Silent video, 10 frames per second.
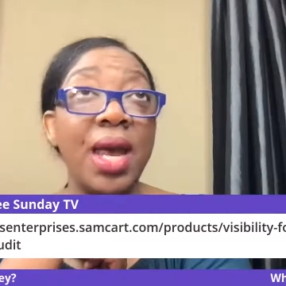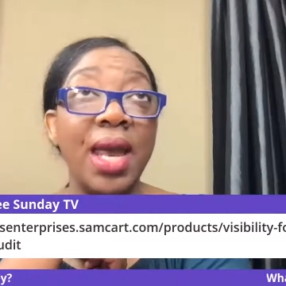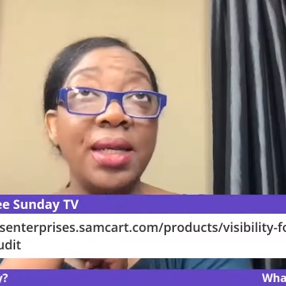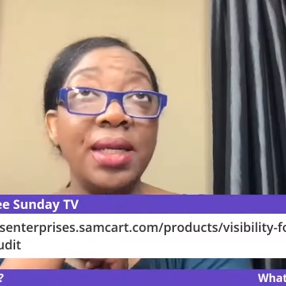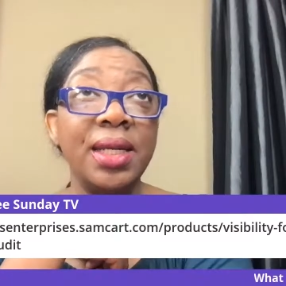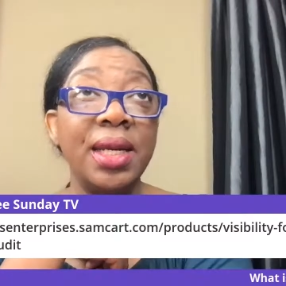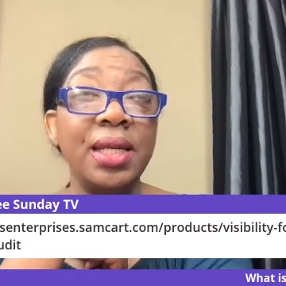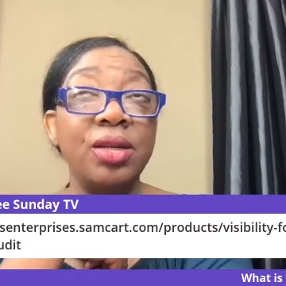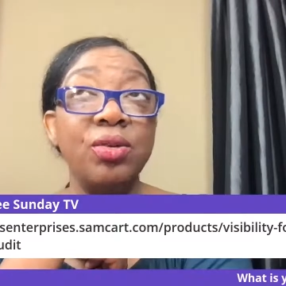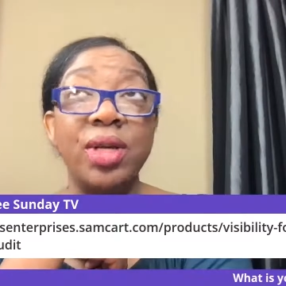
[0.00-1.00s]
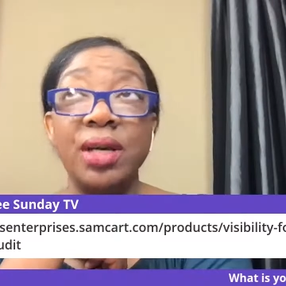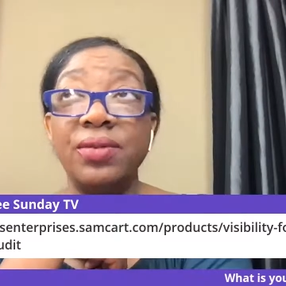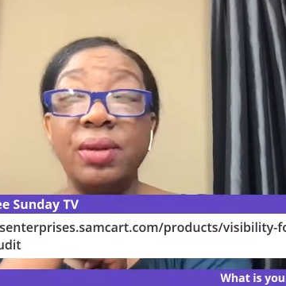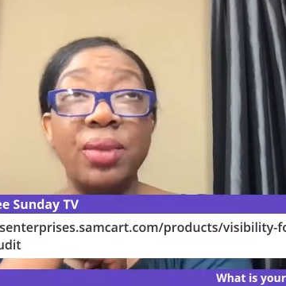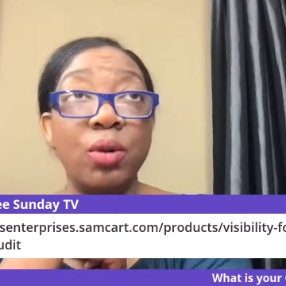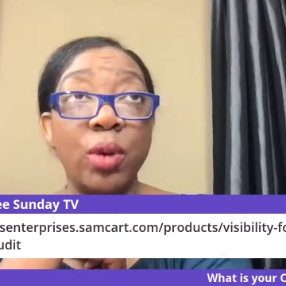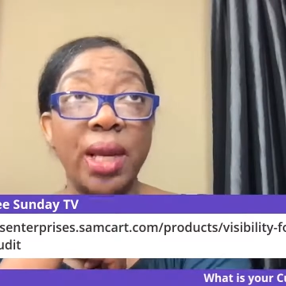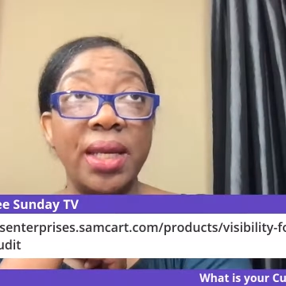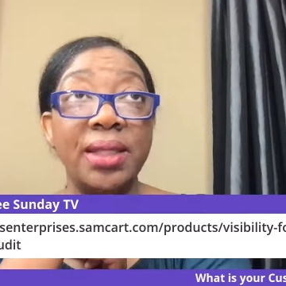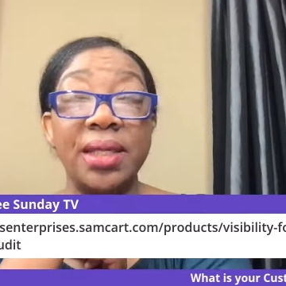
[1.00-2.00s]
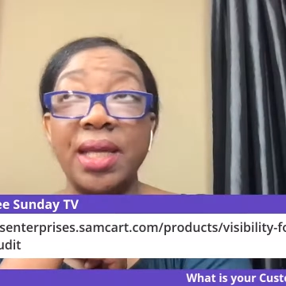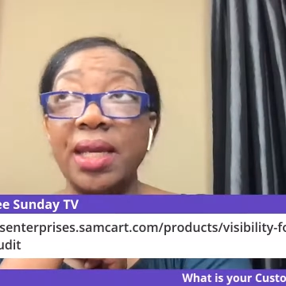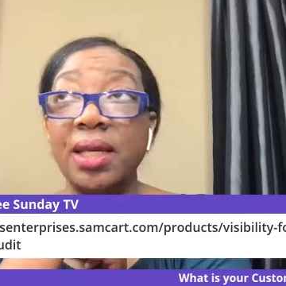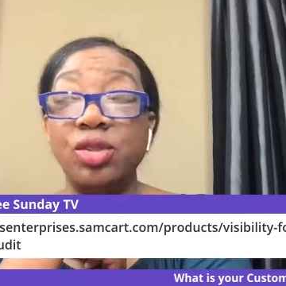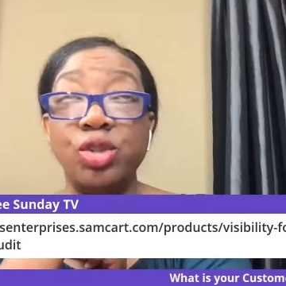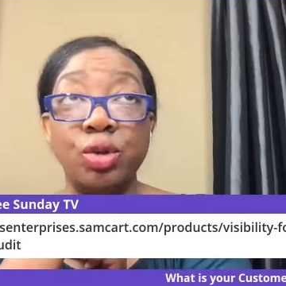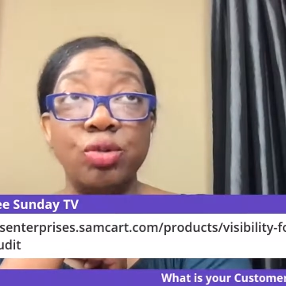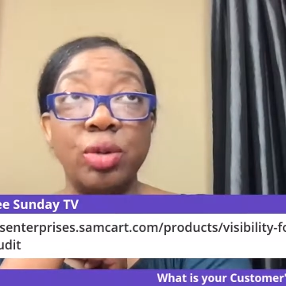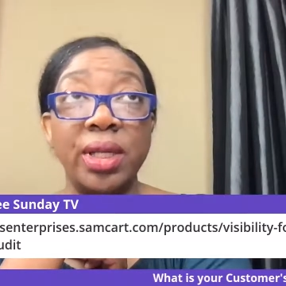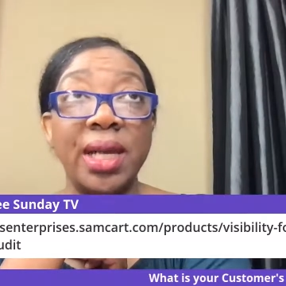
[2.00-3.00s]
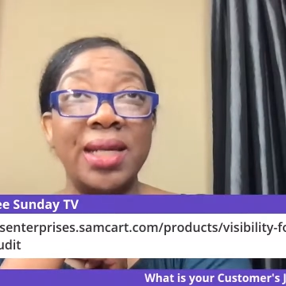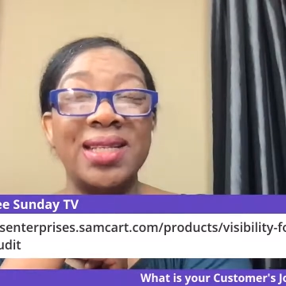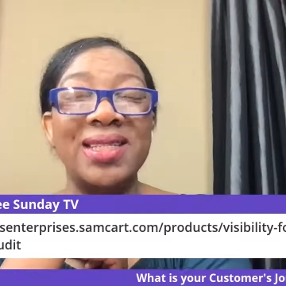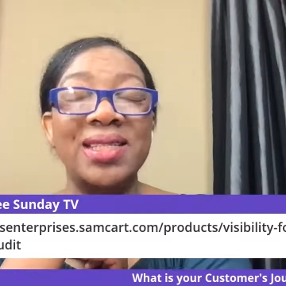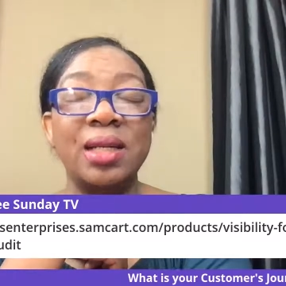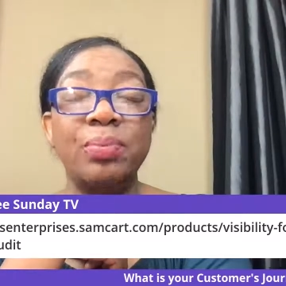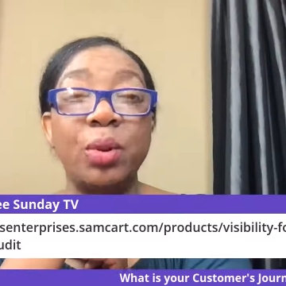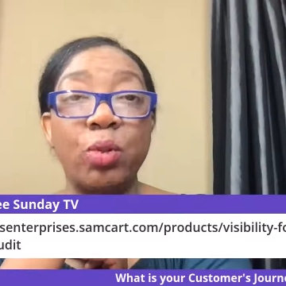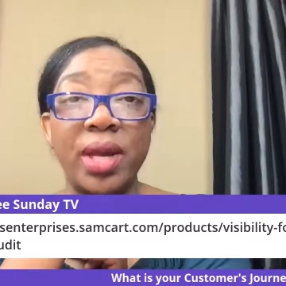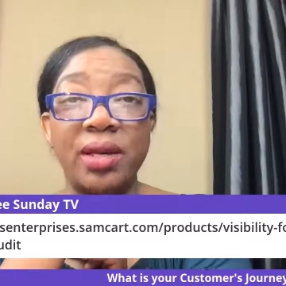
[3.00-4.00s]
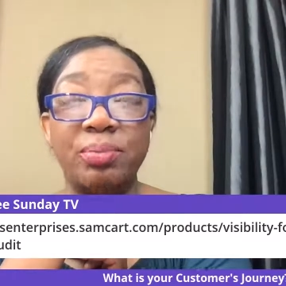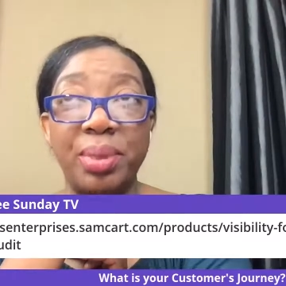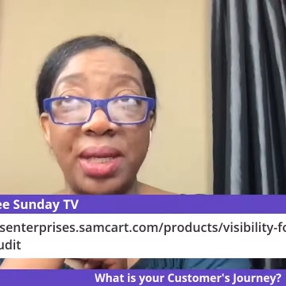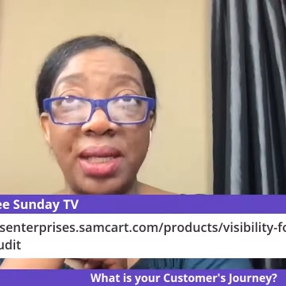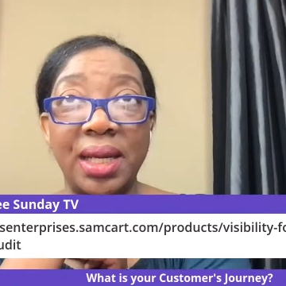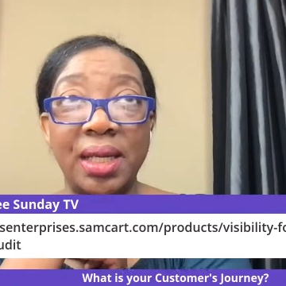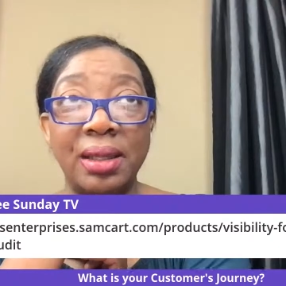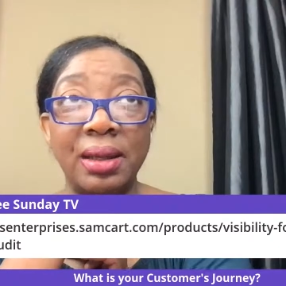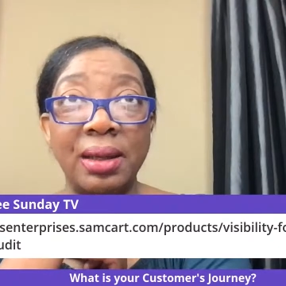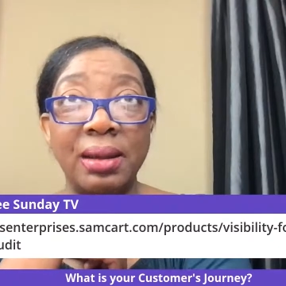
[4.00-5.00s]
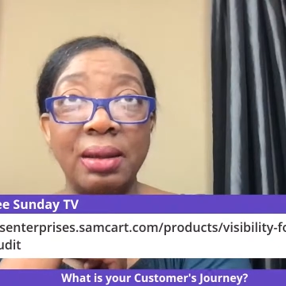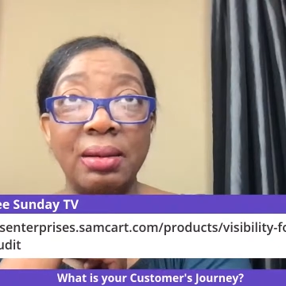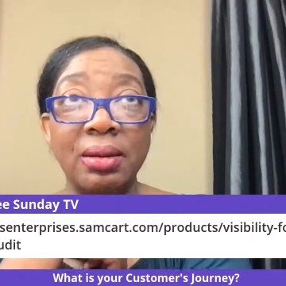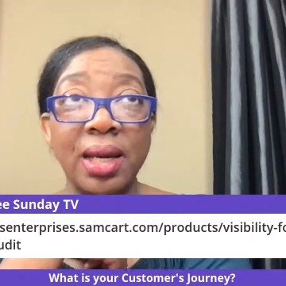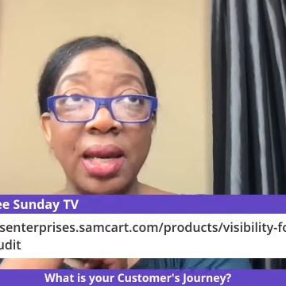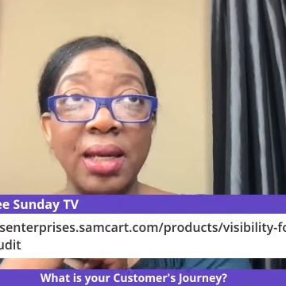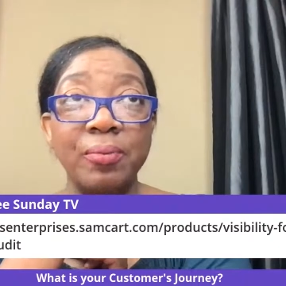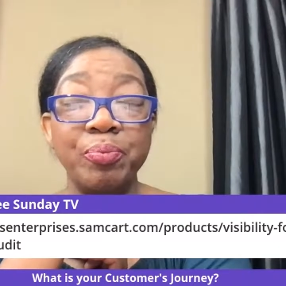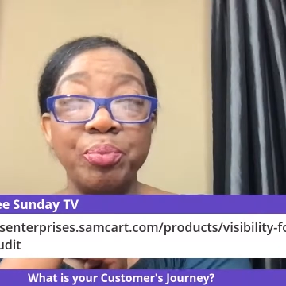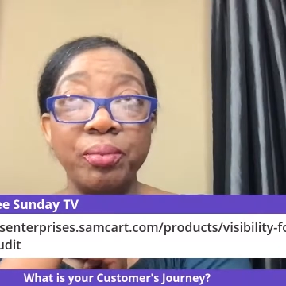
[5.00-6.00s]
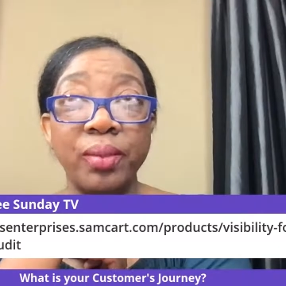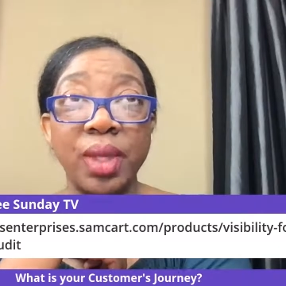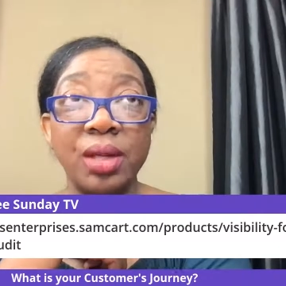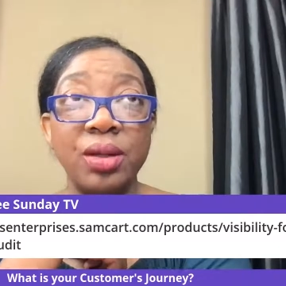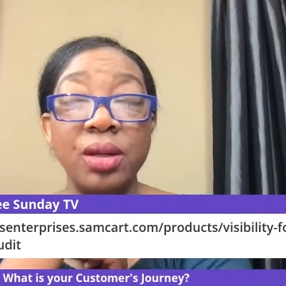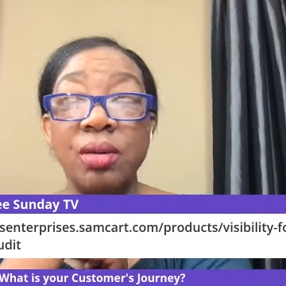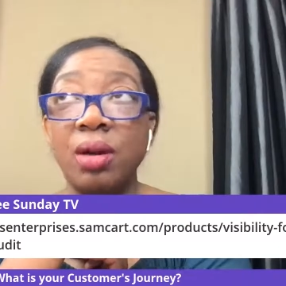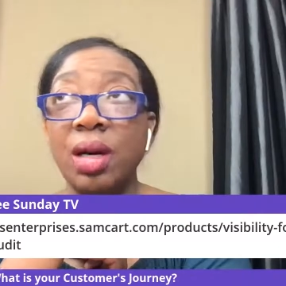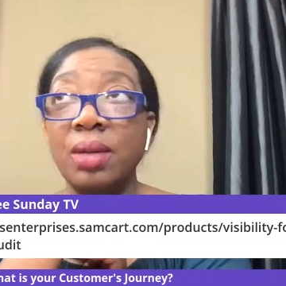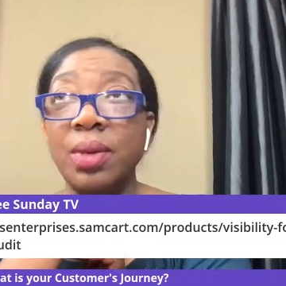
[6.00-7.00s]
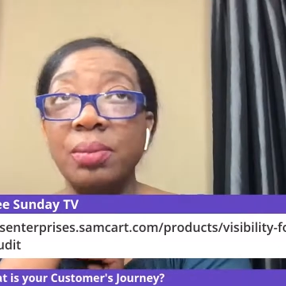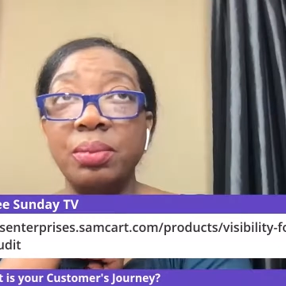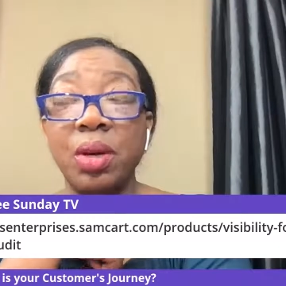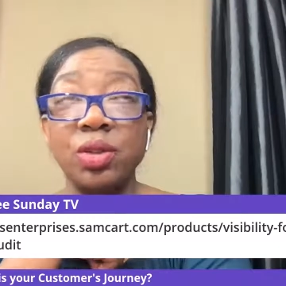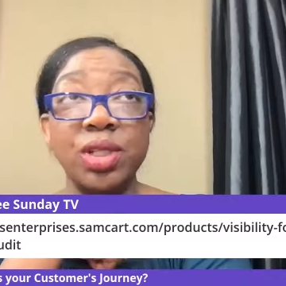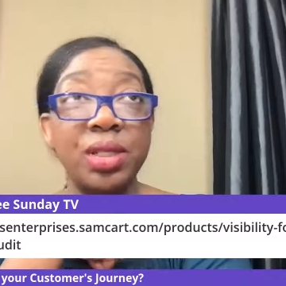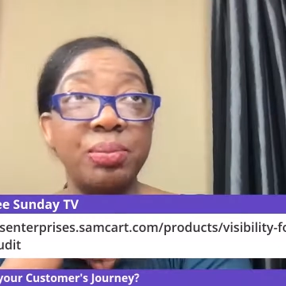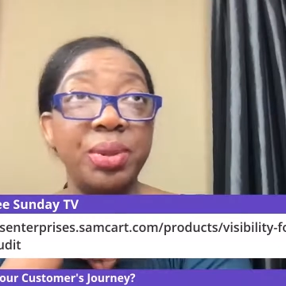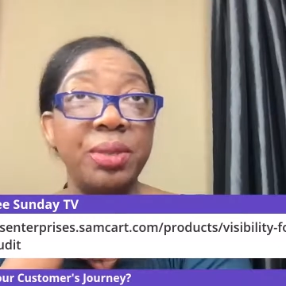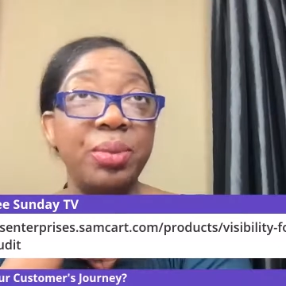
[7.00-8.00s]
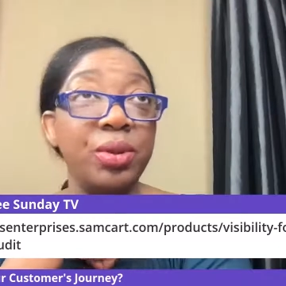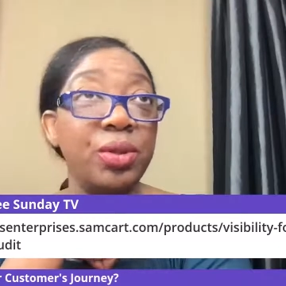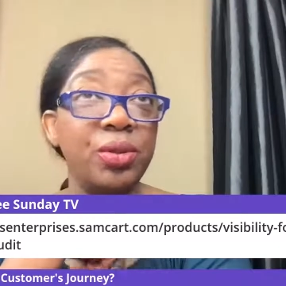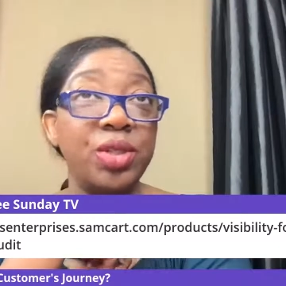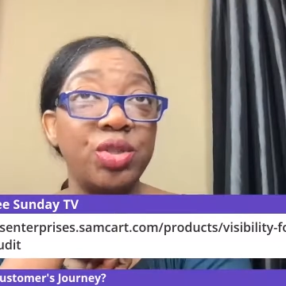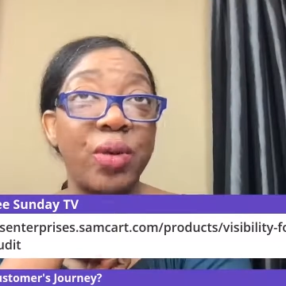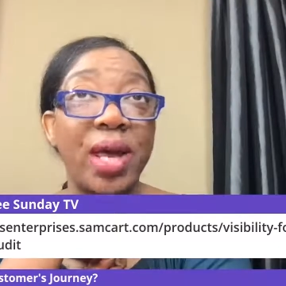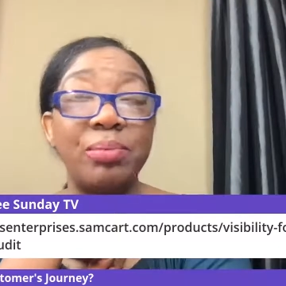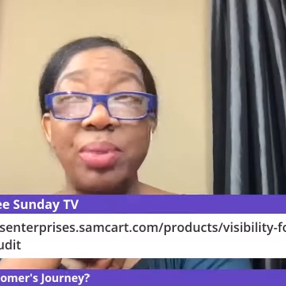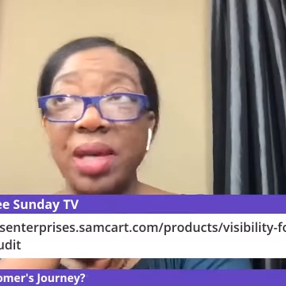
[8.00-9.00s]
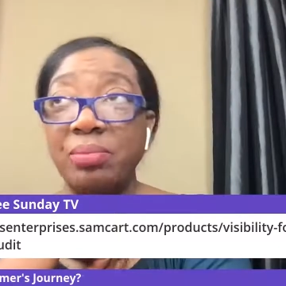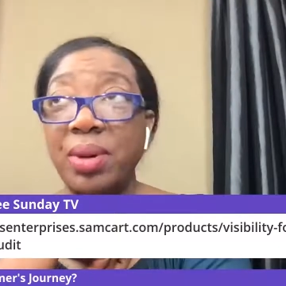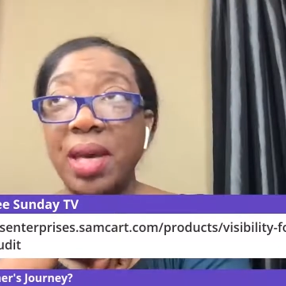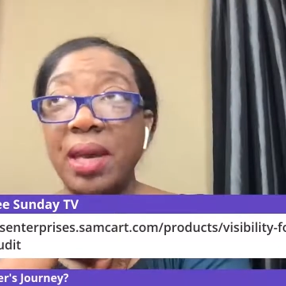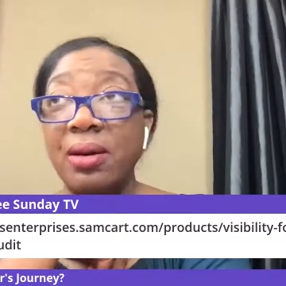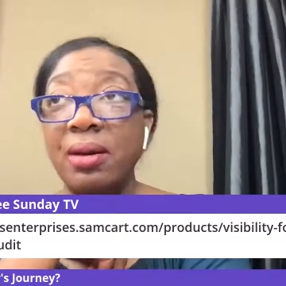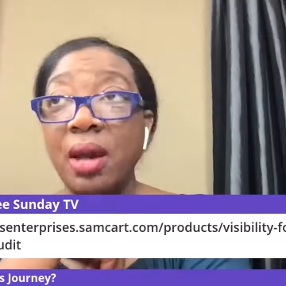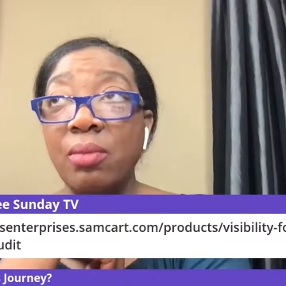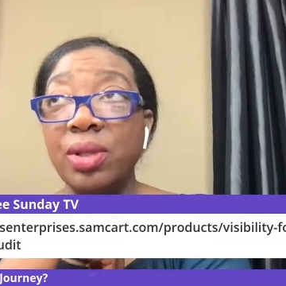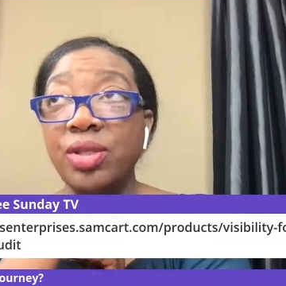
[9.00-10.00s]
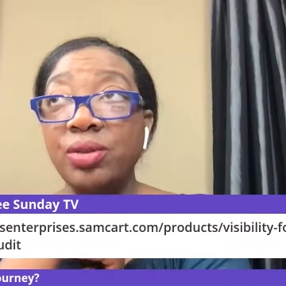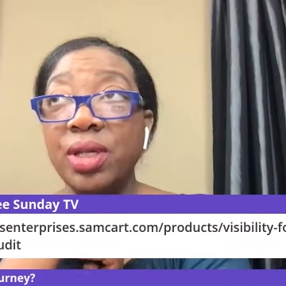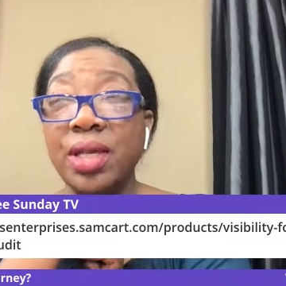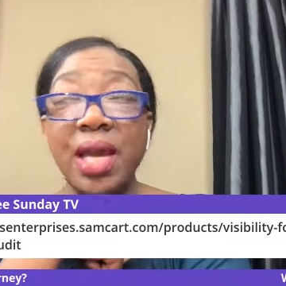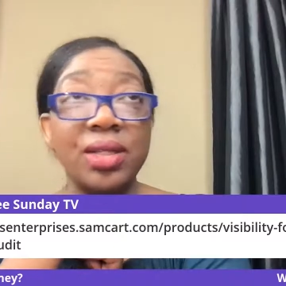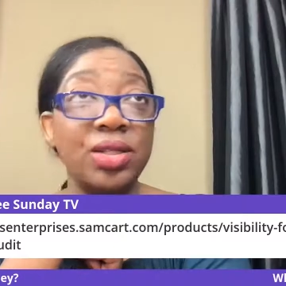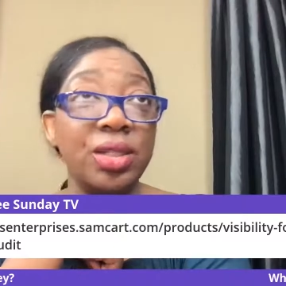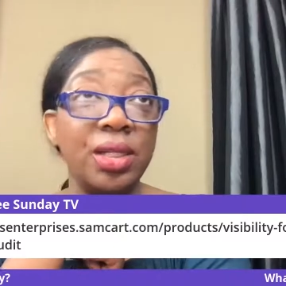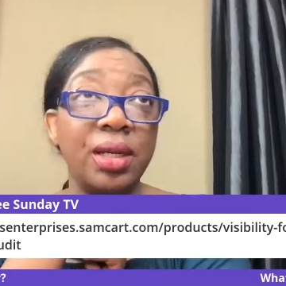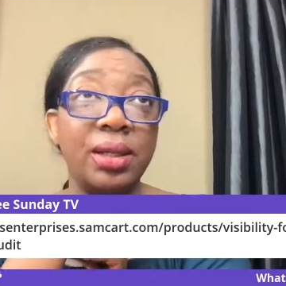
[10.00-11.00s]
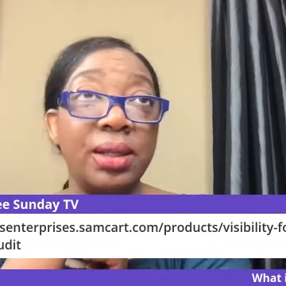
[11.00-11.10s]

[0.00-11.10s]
And then you give them a way that they can join and a simple way of paying. Okay. Most of the people use Stripe, PayPal, but you can actually,